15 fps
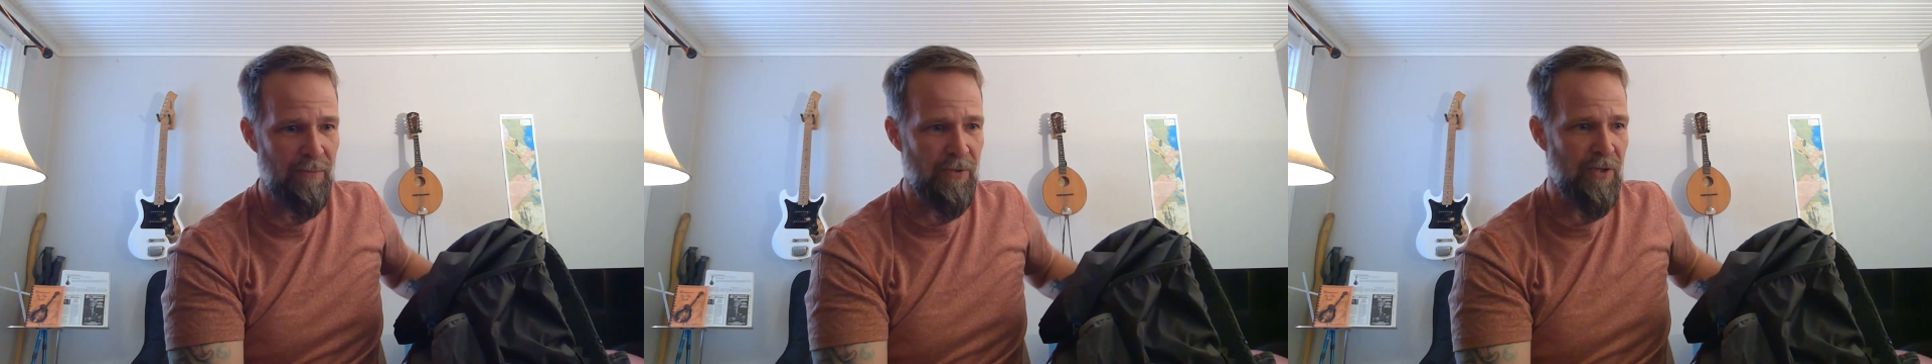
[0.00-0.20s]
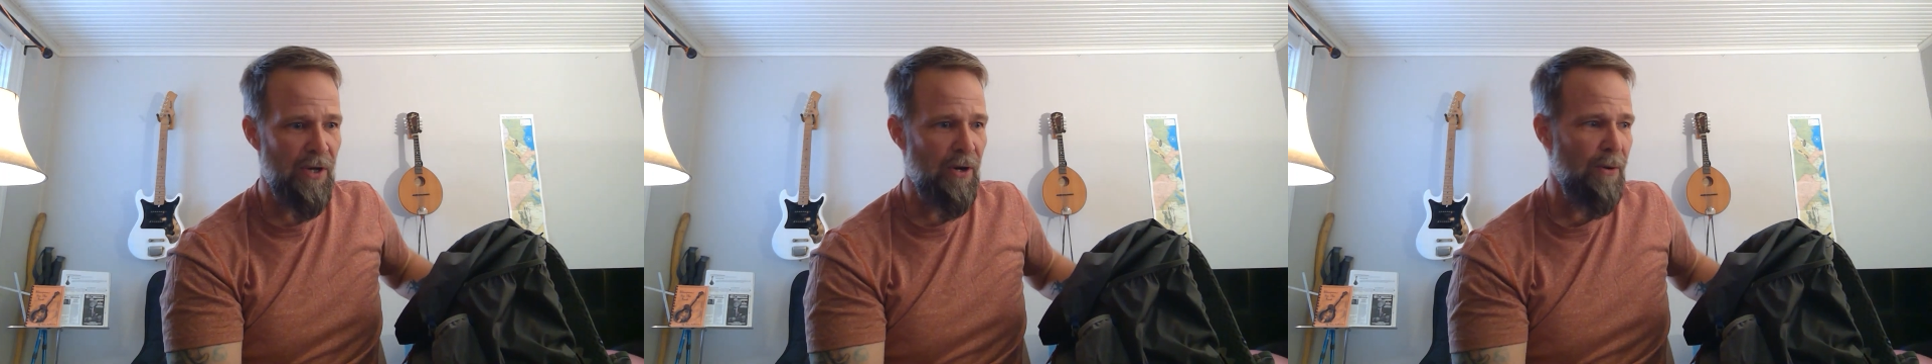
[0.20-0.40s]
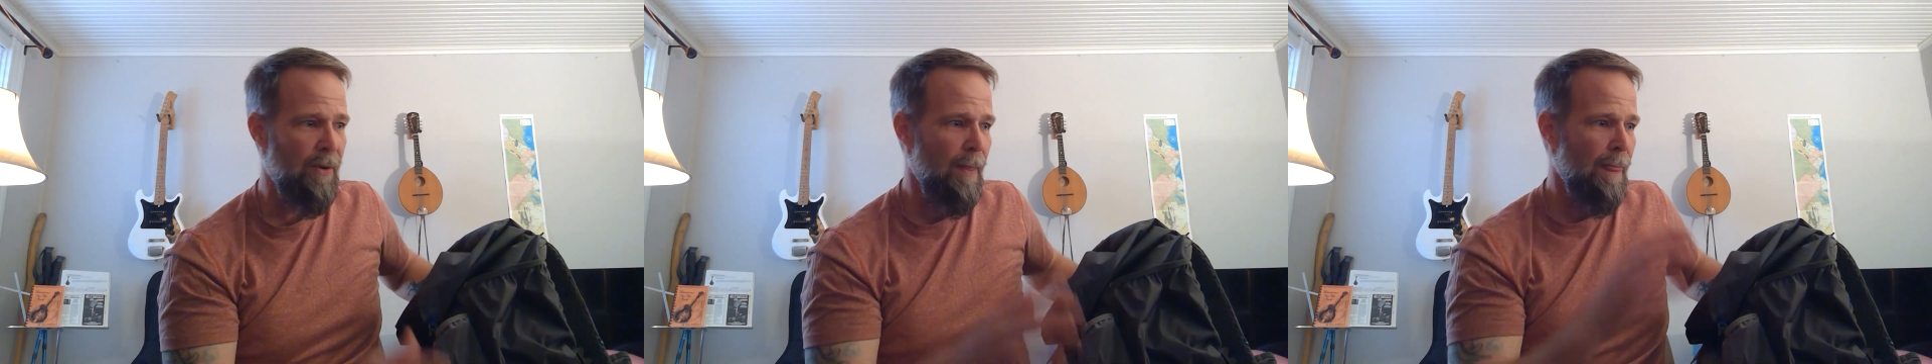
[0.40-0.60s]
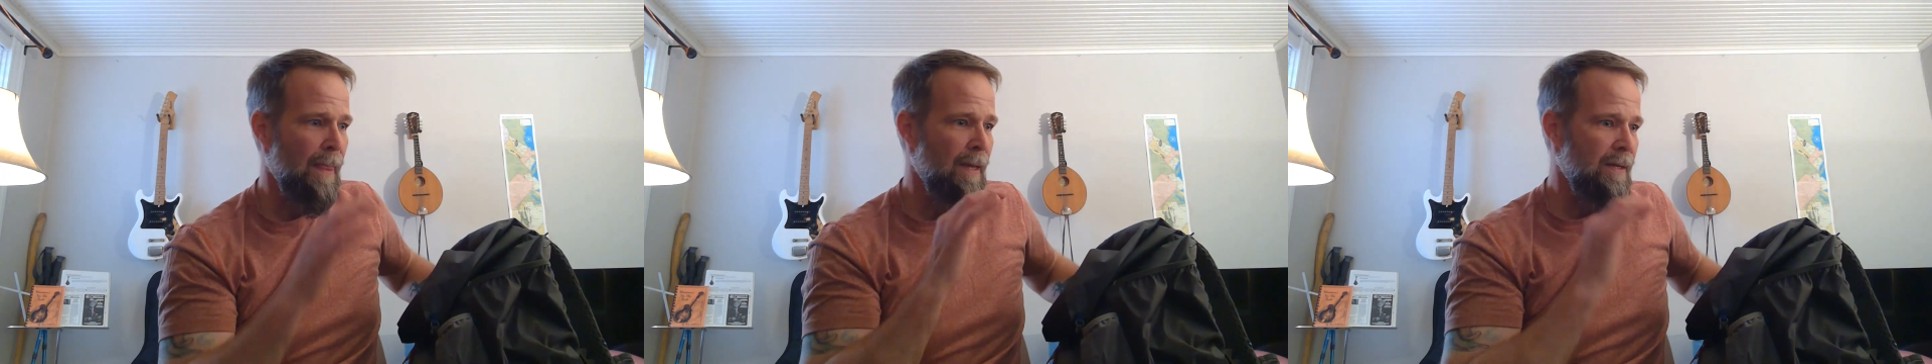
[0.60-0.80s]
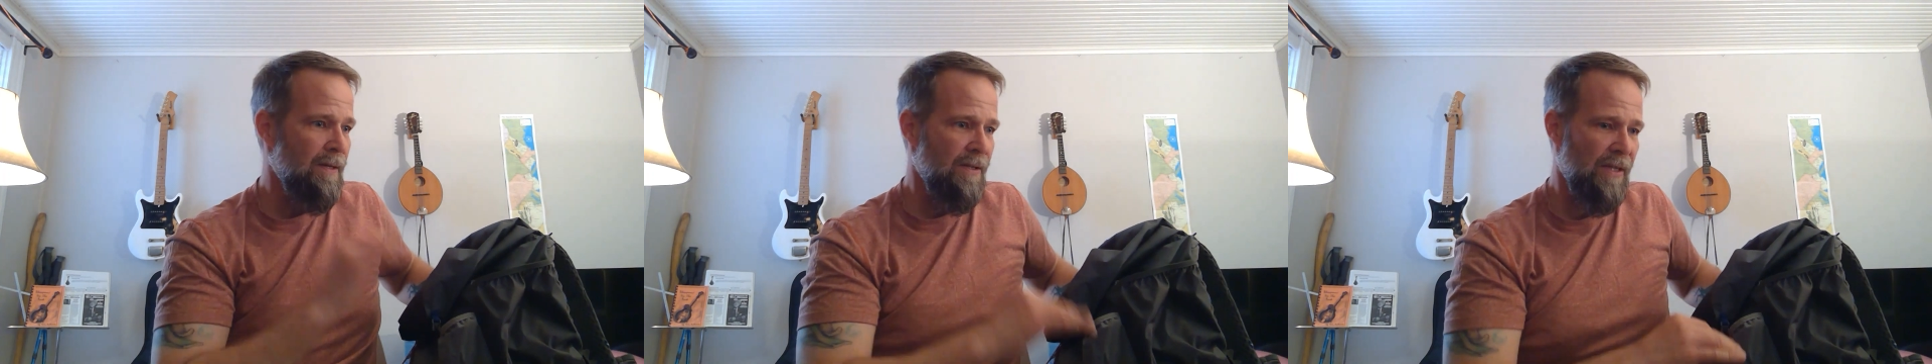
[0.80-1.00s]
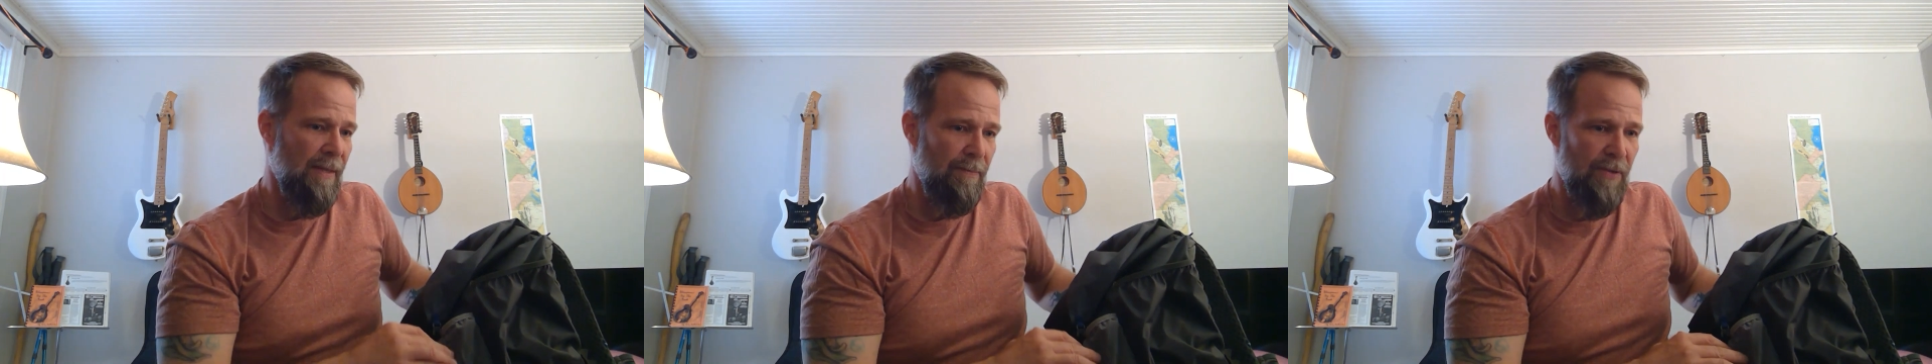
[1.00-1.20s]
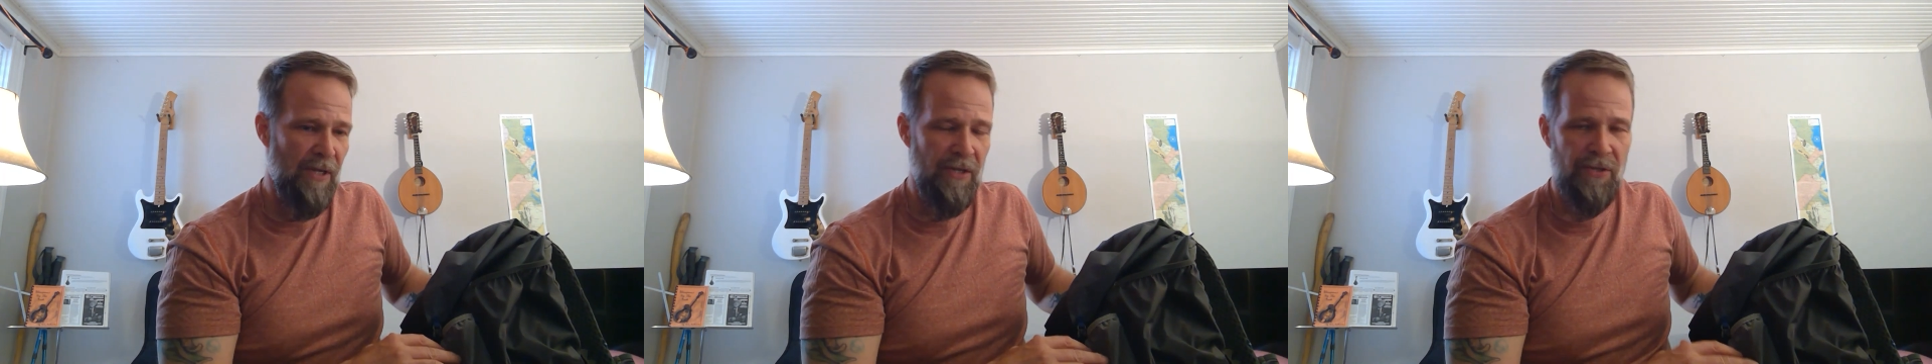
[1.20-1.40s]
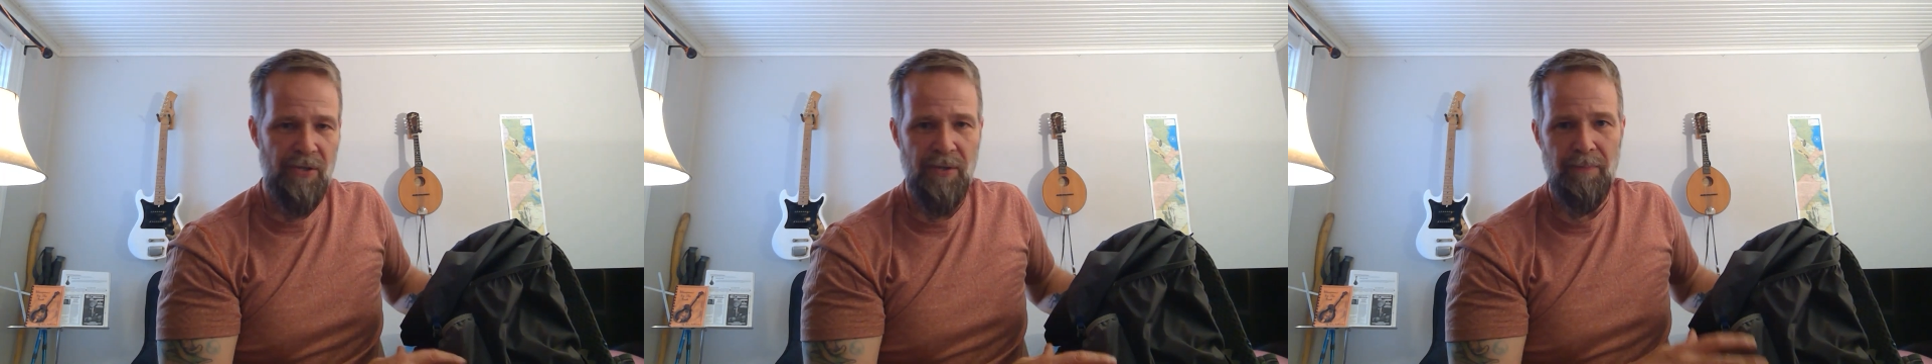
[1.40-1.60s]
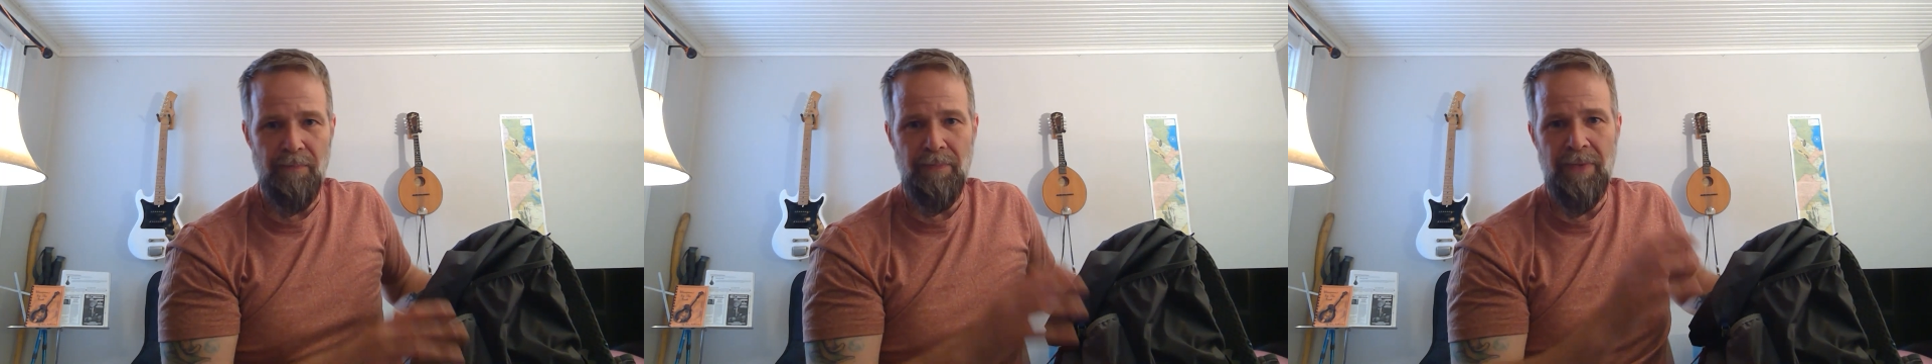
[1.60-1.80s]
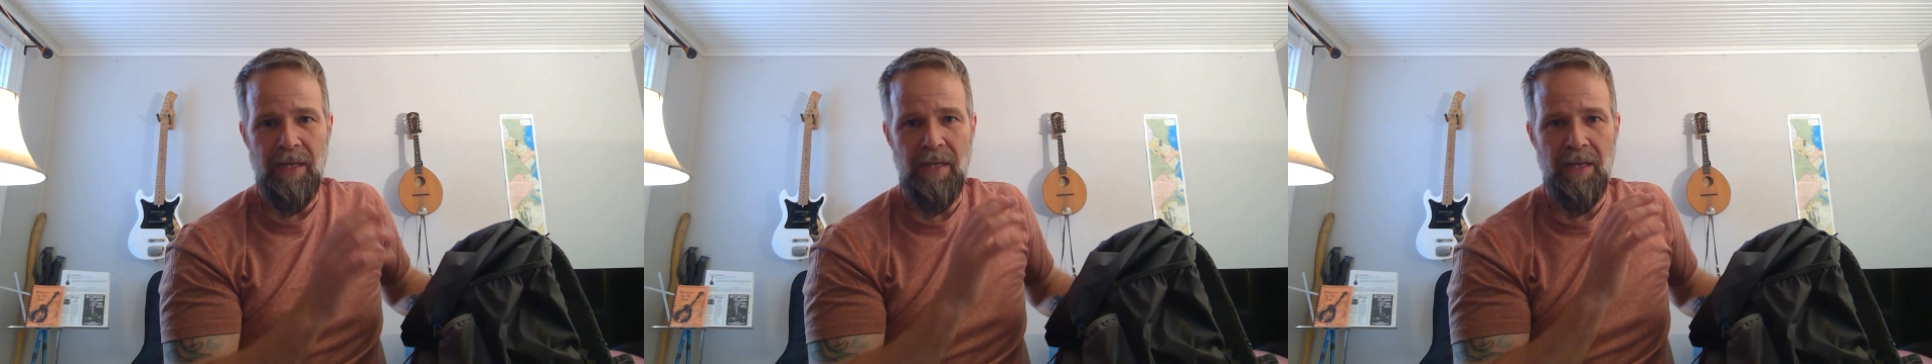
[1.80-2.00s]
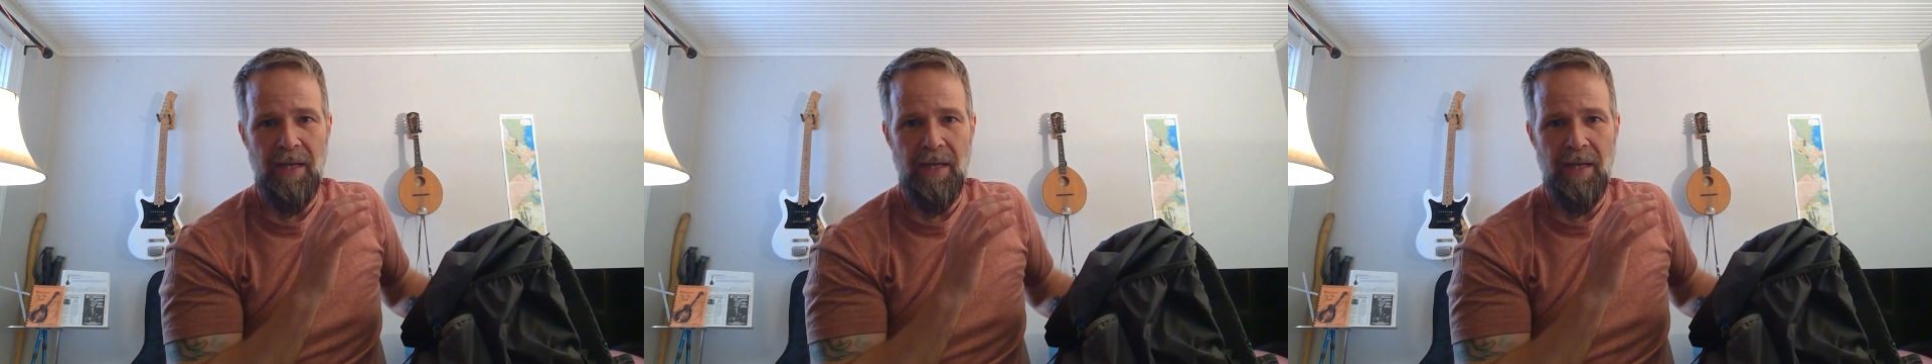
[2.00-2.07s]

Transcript: So sleep system